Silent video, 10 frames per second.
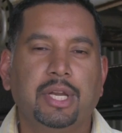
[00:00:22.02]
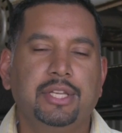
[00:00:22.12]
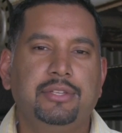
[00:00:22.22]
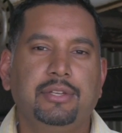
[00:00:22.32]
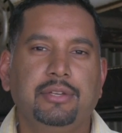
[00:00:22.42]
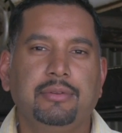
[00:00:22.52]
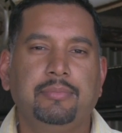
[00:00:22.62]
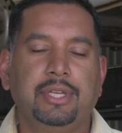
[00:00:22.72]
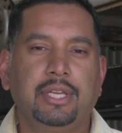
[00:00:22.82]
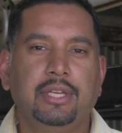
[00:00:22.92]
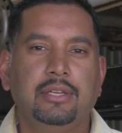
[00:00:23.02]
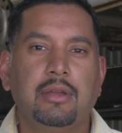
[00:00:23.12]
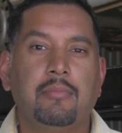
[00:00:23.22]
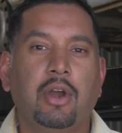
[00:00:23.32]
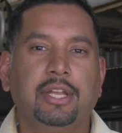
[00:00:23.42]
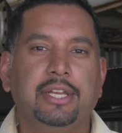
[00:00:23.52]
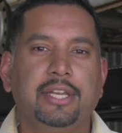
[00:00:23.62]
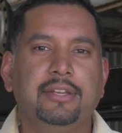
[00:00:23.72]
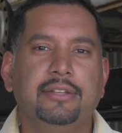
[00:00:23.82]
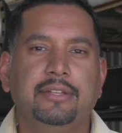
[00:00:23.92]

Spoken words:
ready to be marketed.